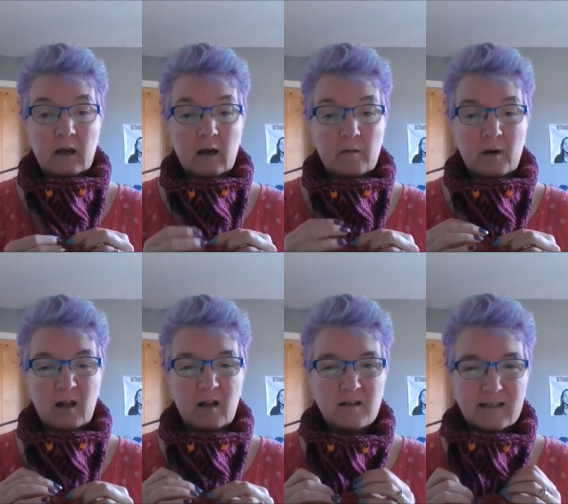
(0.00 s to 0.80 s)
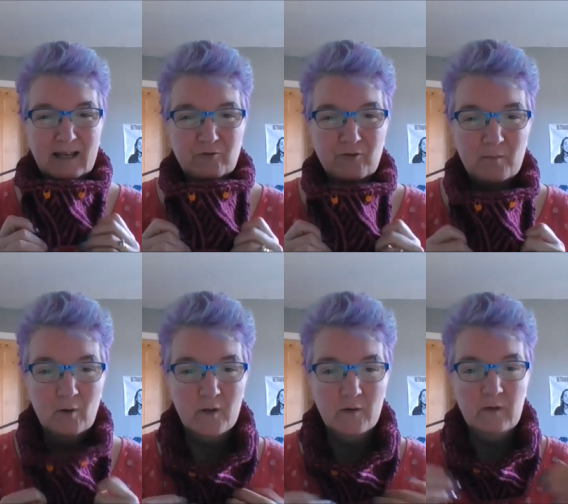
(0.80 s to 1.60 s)
Um, I'll ask Andrea the
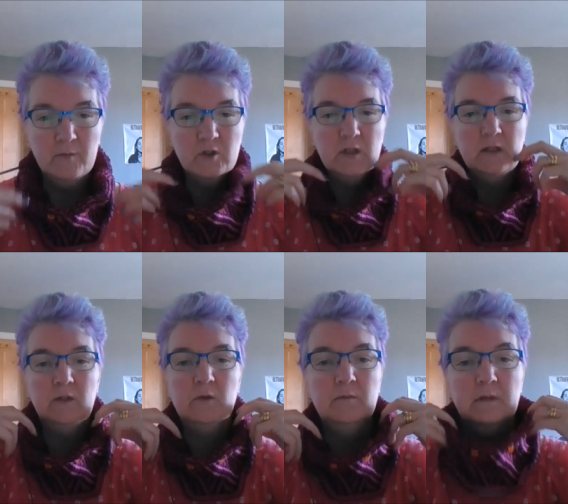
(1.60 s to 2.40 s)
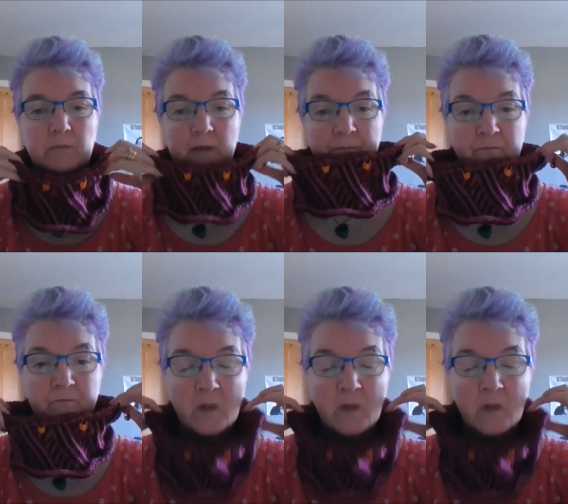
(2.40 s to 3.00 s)
blocking queen what she thinks when I'm done with it.